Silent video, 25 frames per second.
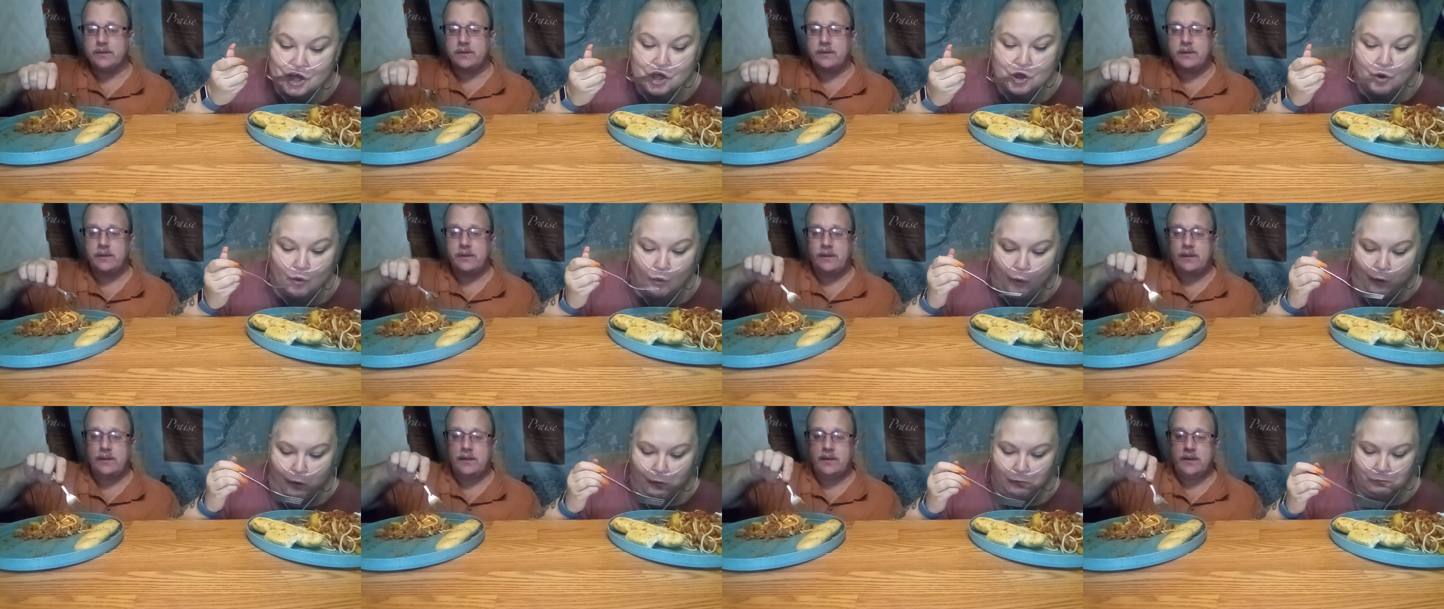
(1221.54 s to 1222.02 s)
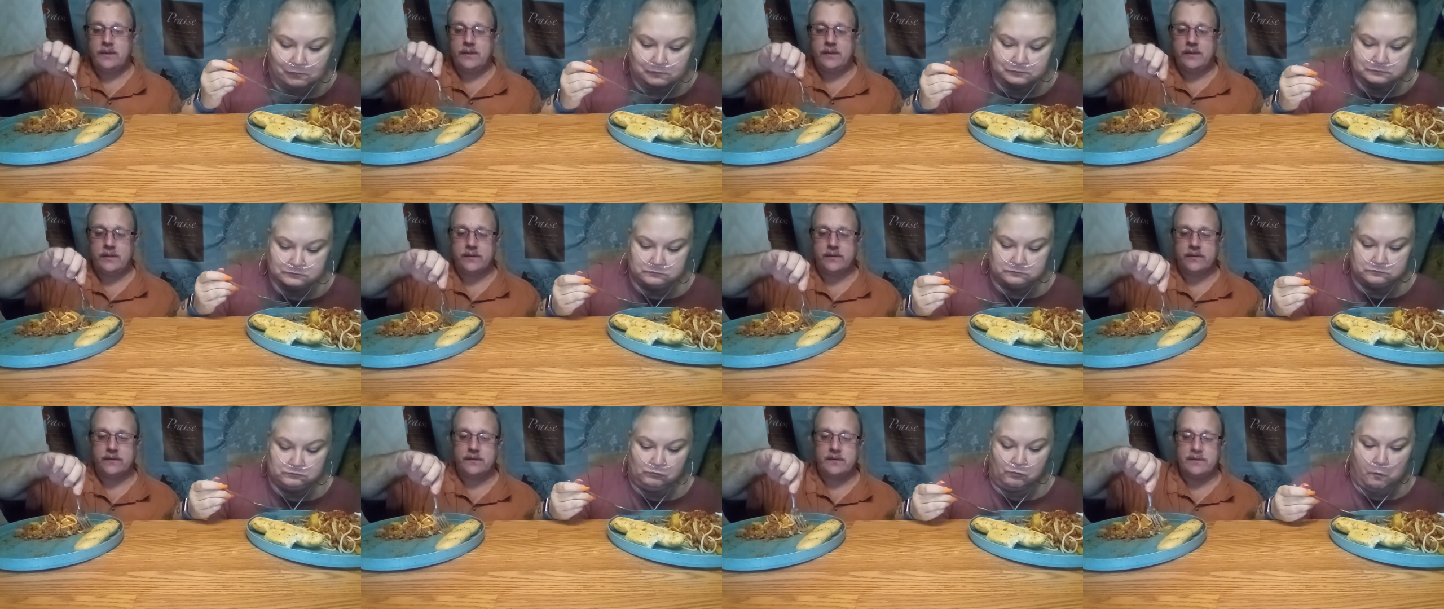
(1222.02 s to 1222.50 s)

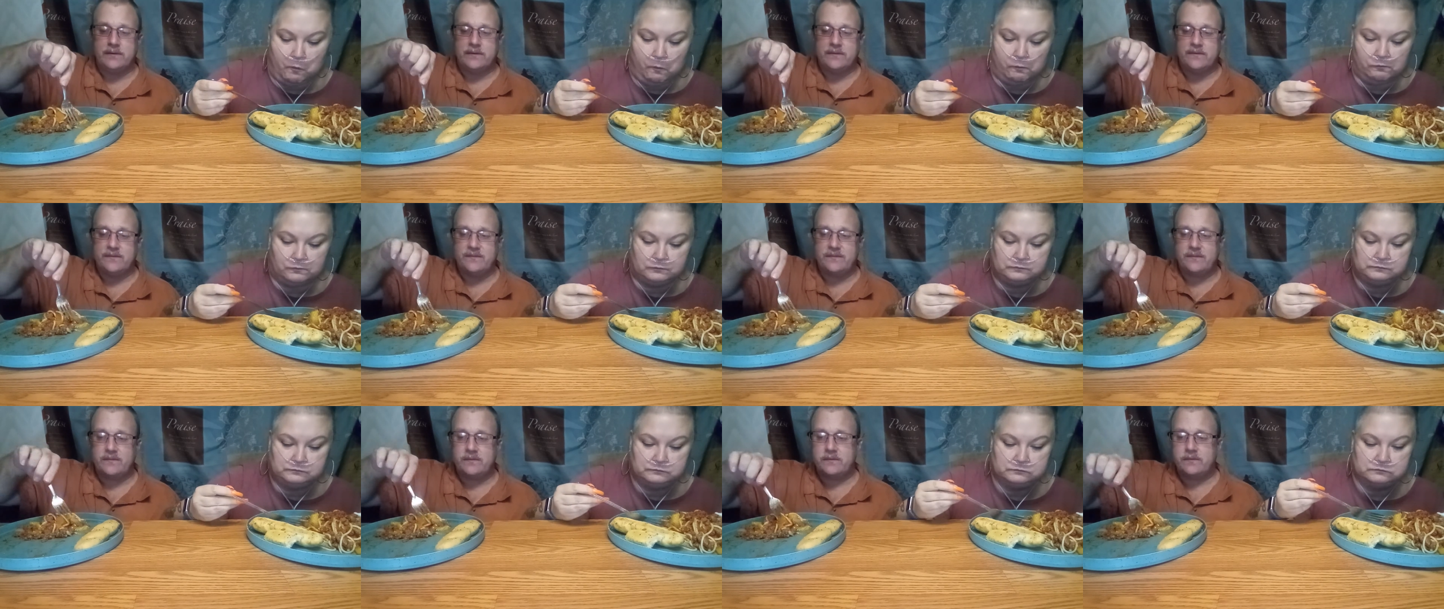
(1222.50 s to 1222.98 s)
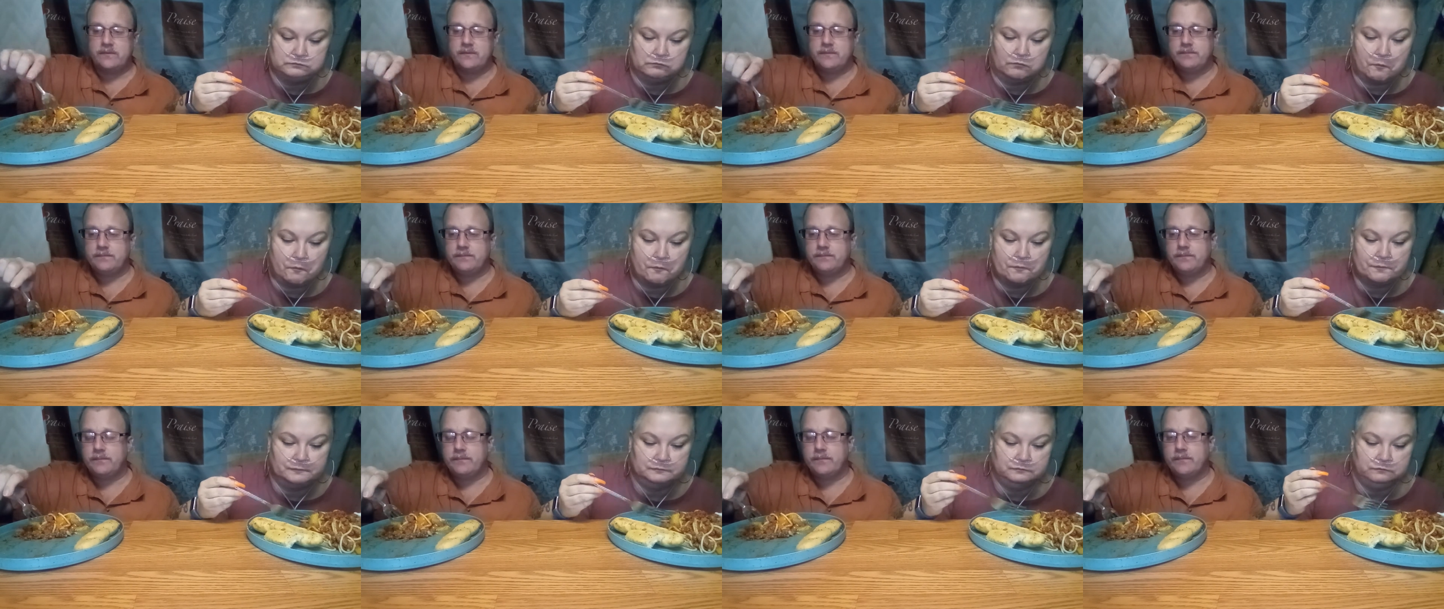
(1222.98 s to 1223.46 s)

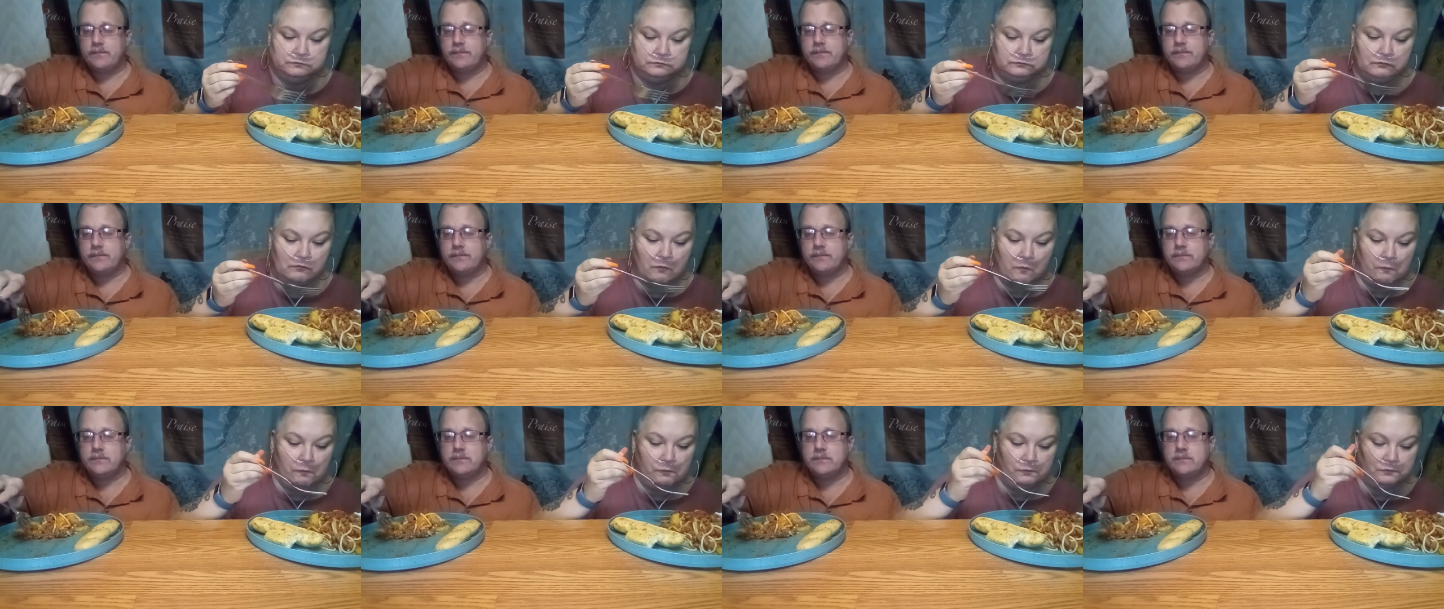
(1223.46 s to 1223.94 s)
Nothing is said.